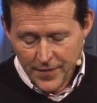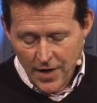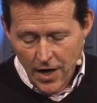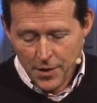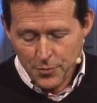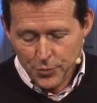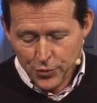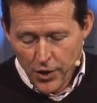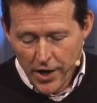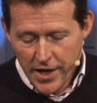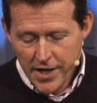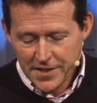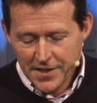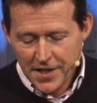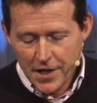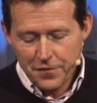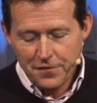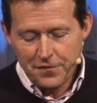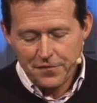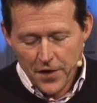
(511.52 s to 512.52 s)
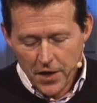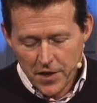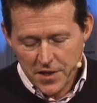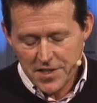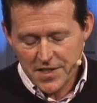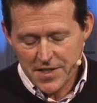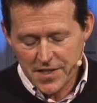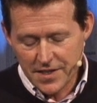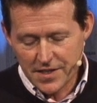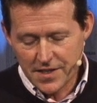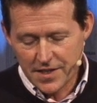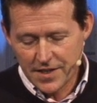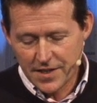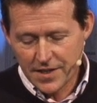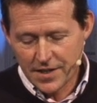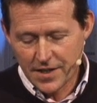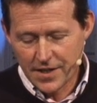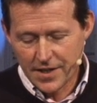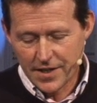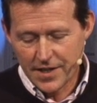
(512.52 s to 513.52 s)
I prayed and I fasted.
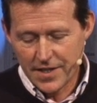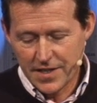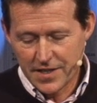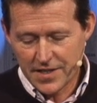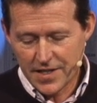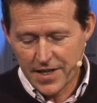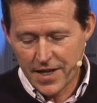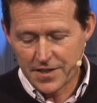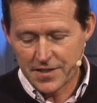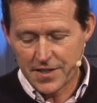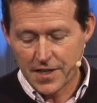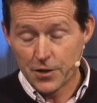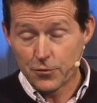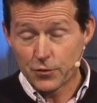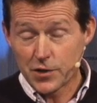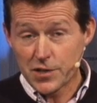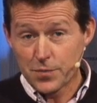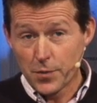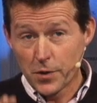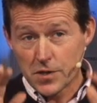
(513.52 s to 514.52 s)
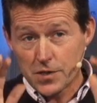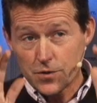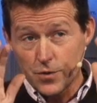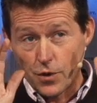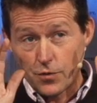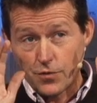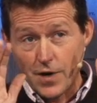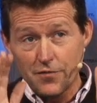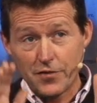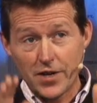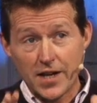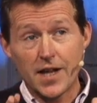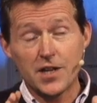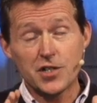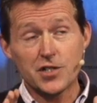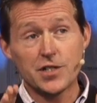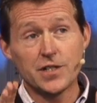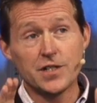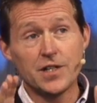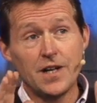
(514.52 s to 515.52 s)
He says, in response to a
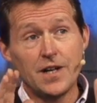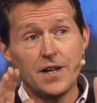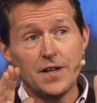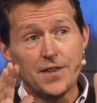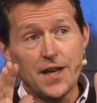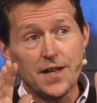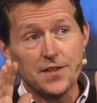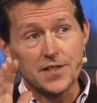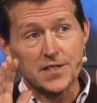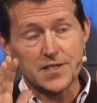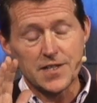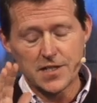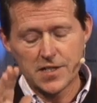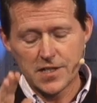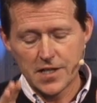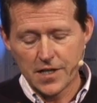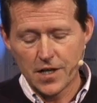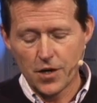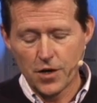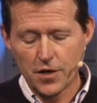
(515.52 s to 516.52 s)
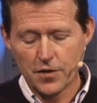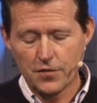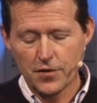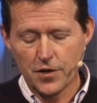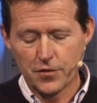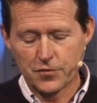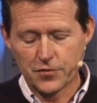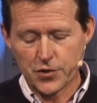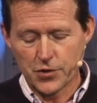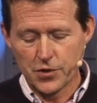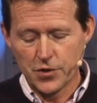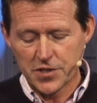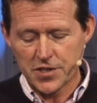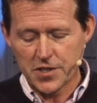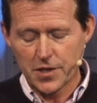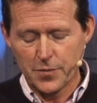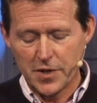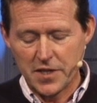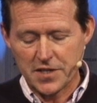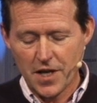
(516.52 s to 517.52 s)
revelation that the city of
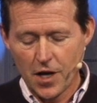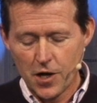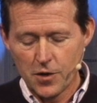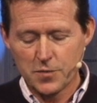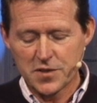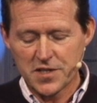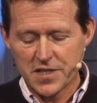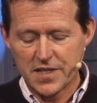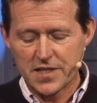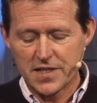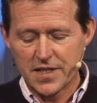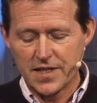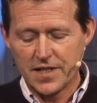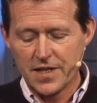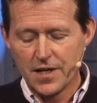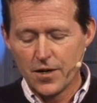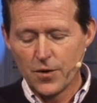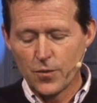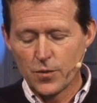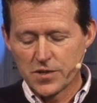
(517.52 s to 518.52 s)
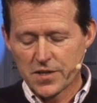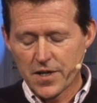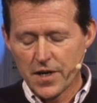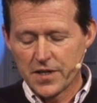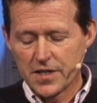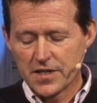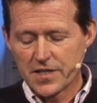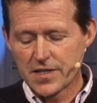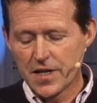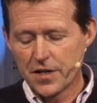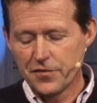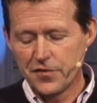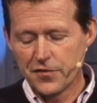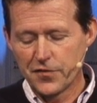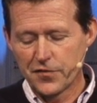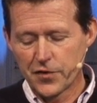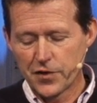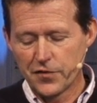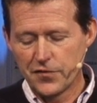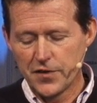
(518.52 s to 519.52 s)
Jerusalem, his home city, was going to suffer
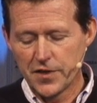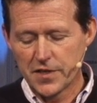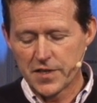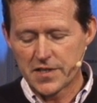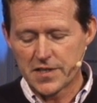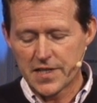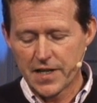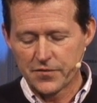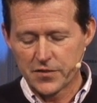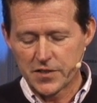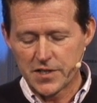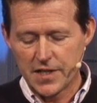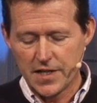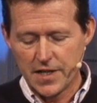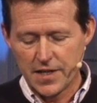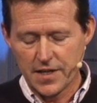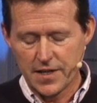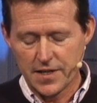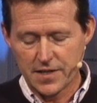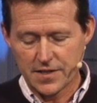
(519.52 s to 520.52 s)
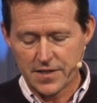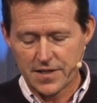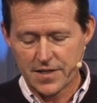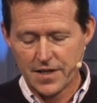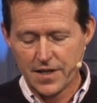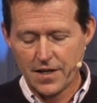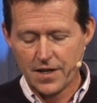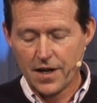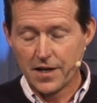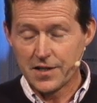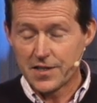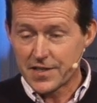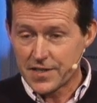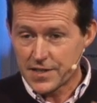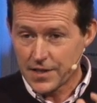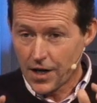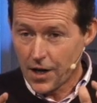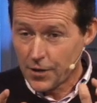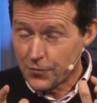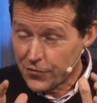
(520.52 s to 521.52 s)
for a further 70 years. I
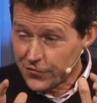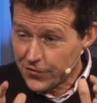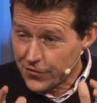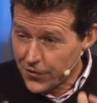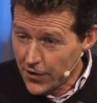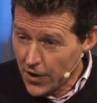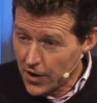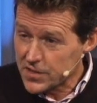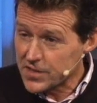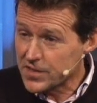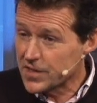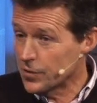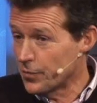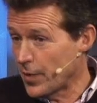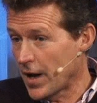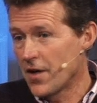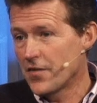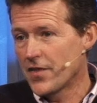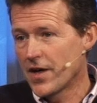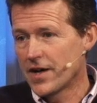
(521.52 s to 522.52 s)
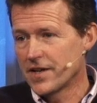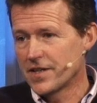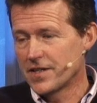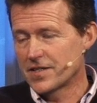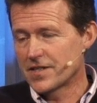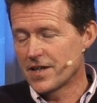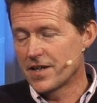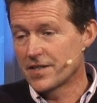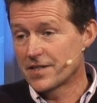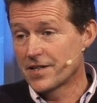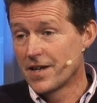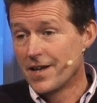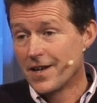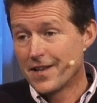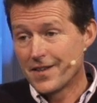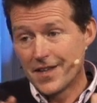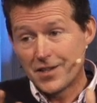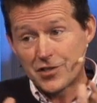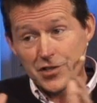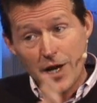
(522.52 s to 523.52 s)
fasted about that, he says.
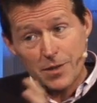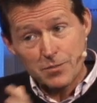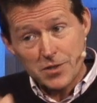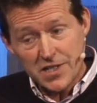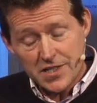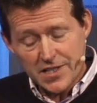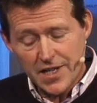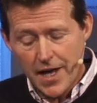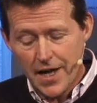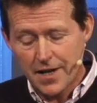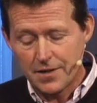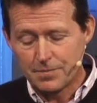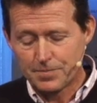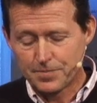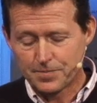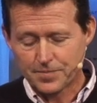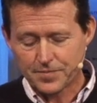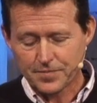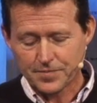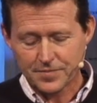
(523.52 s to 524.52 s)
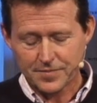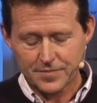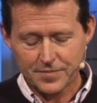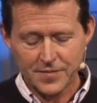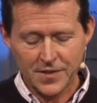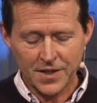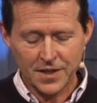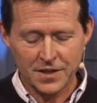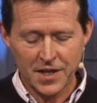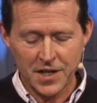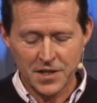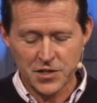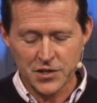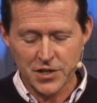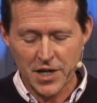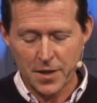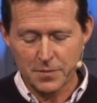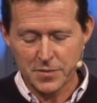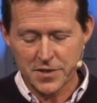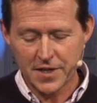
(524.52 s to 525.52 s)
Then chapter 10, next
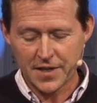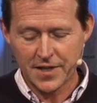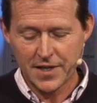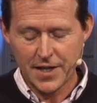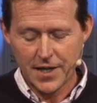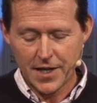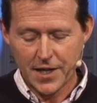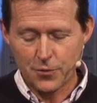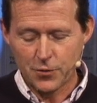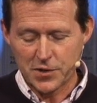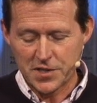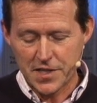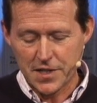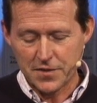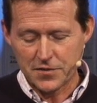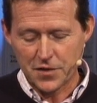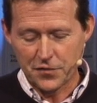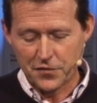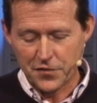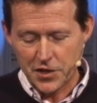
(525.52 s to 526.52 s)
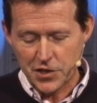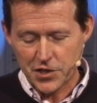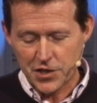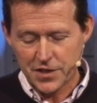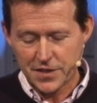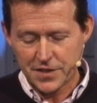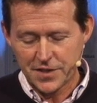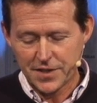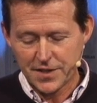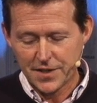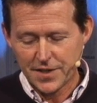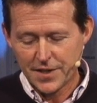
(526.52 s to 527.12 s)
chapter, he receives a vision.